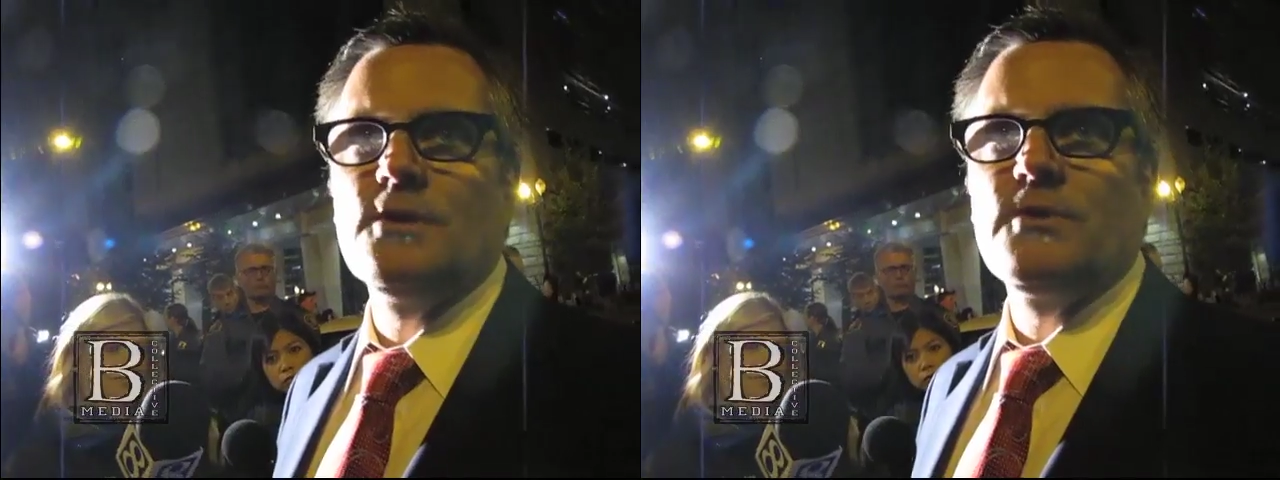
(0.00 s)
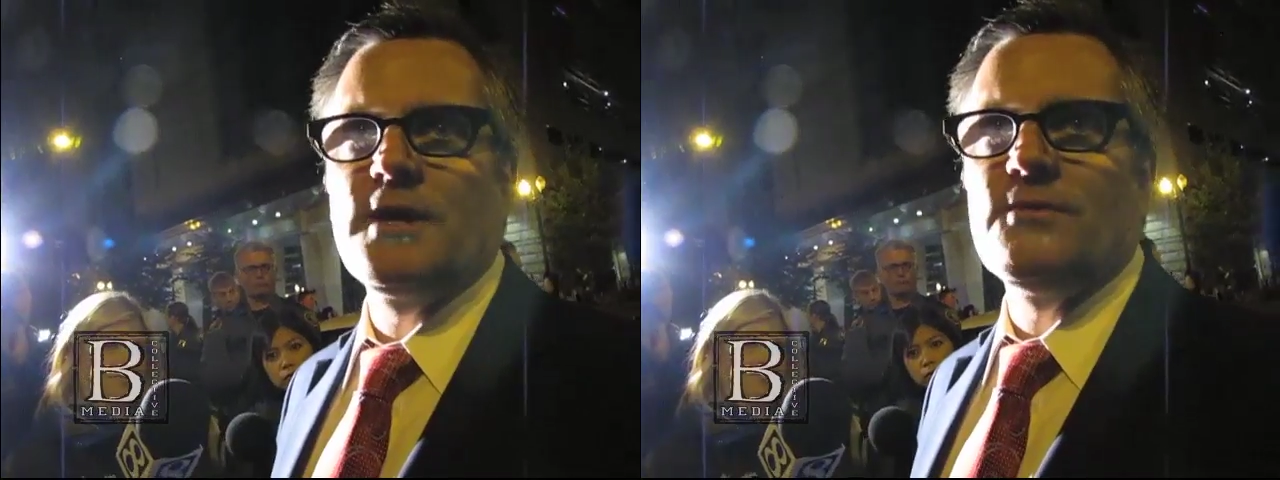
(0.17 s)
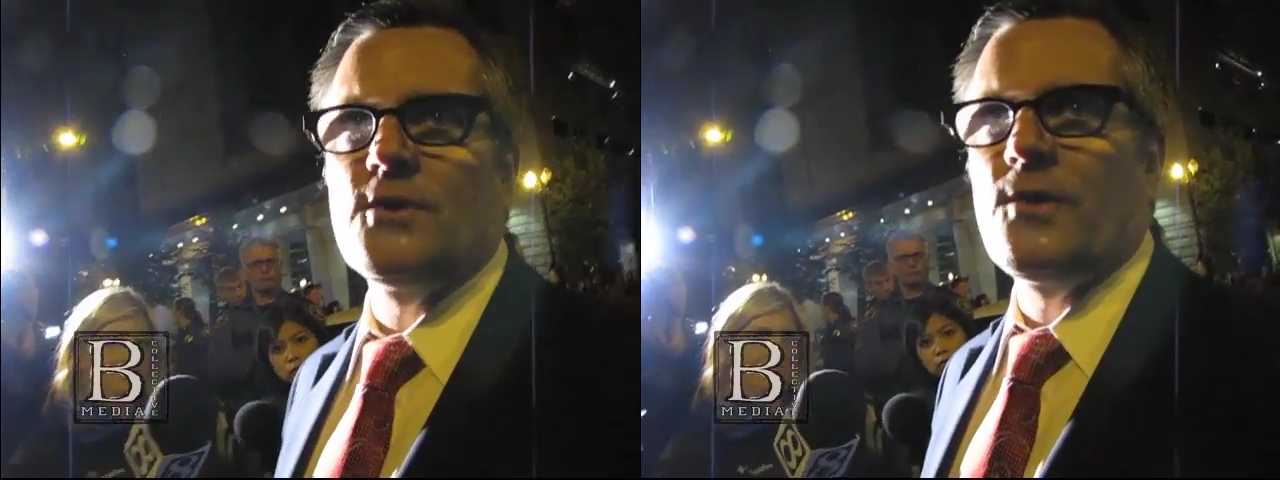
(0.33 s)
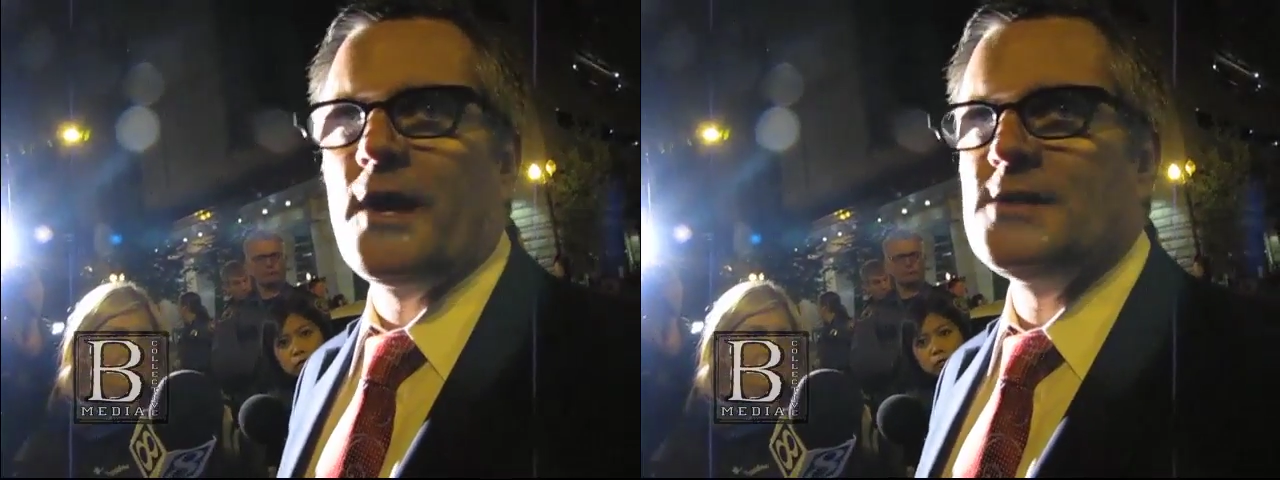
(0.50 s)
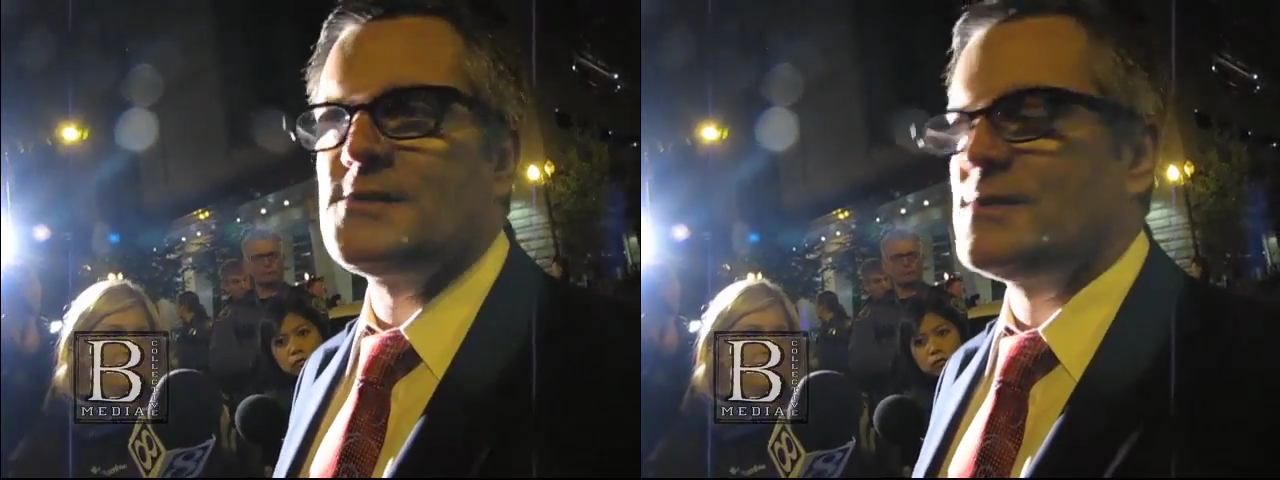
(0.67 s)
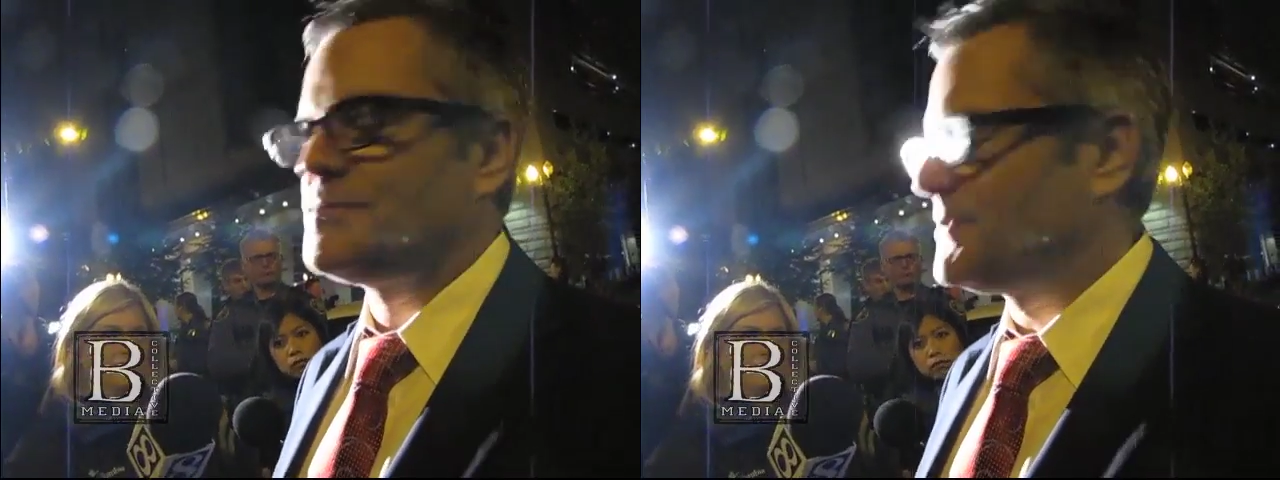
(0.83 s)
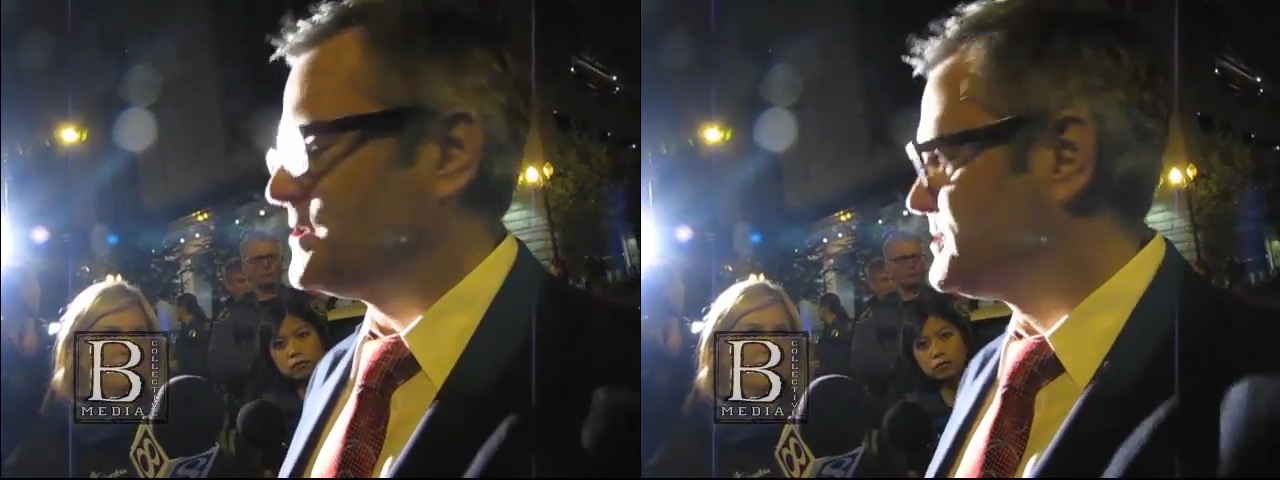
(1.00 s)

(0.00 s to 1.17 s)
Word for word: given rights of free